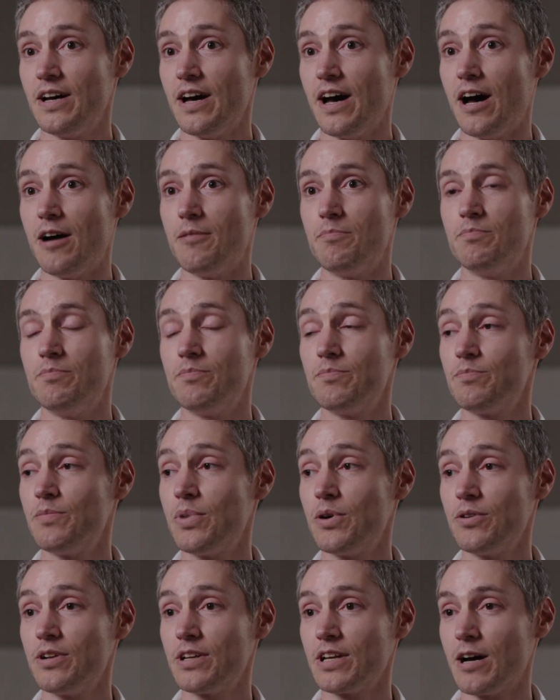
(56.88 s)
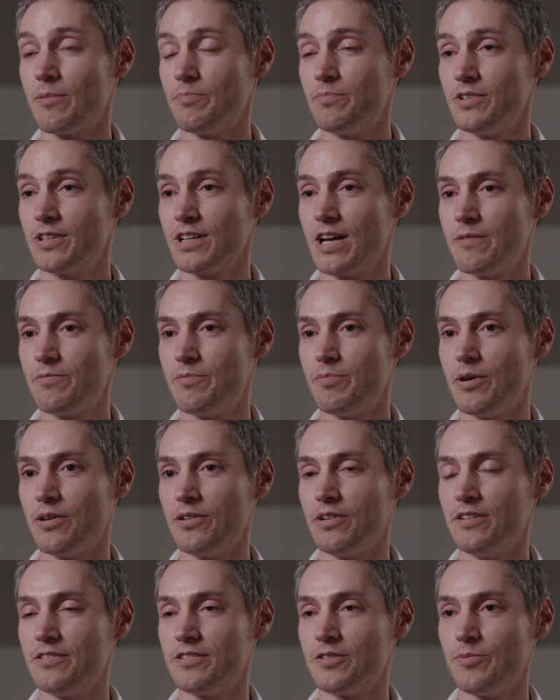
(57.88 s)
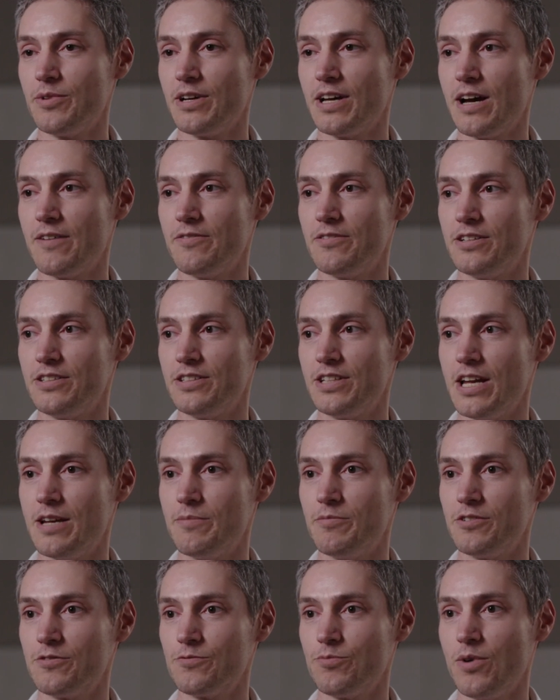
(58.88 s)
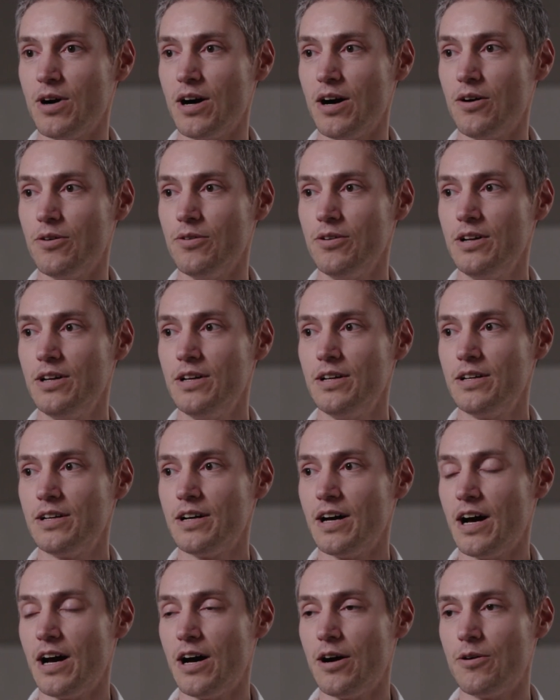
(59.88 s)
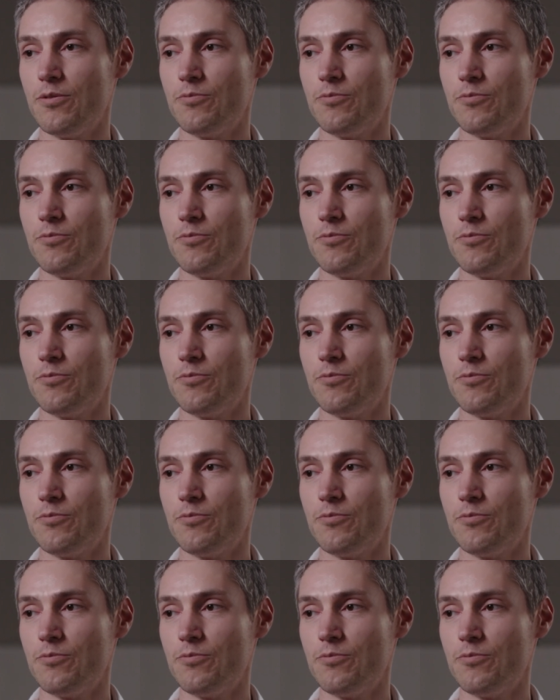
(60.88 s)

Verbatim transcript: uh, building up the capabilities that we have in the team as well, uh,